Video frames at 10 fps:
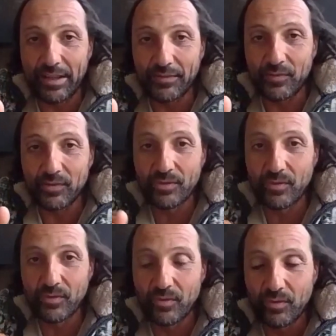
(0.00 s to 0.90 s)
And,
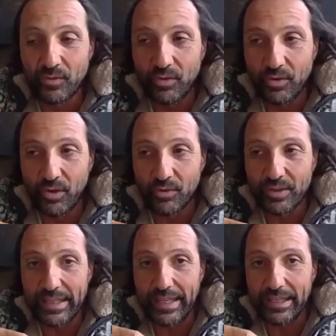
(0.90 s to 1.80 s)
you know,
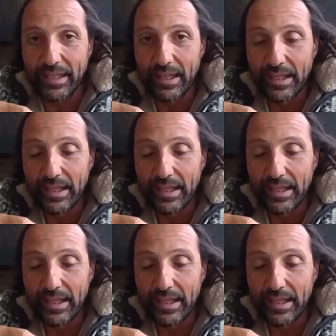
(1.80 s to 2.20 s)
like